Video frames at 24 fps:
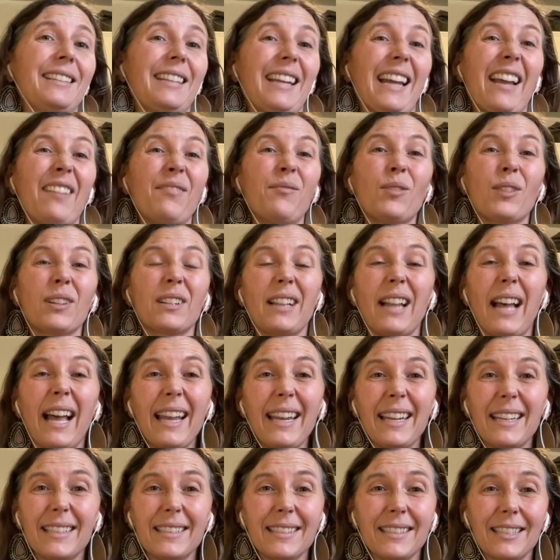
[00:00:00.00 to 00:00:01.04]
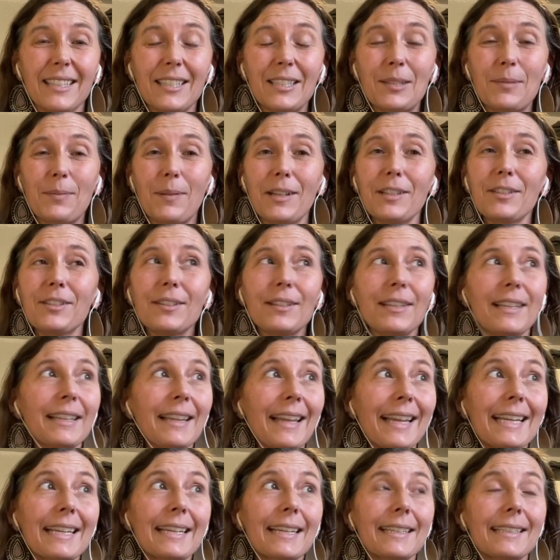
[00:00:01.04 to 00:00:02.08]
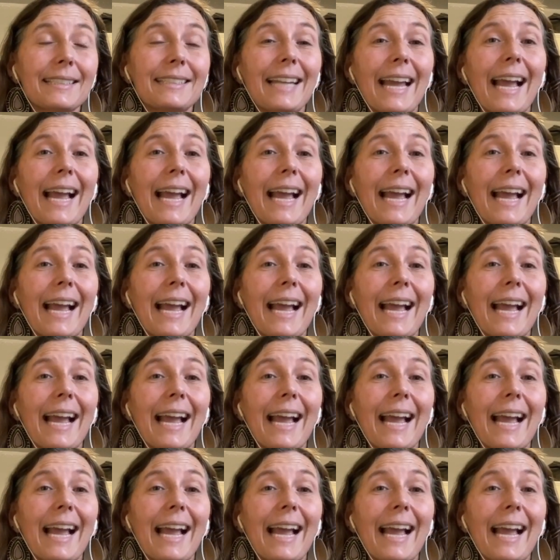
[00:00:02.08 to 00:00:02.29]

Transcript: to have more clients, especially like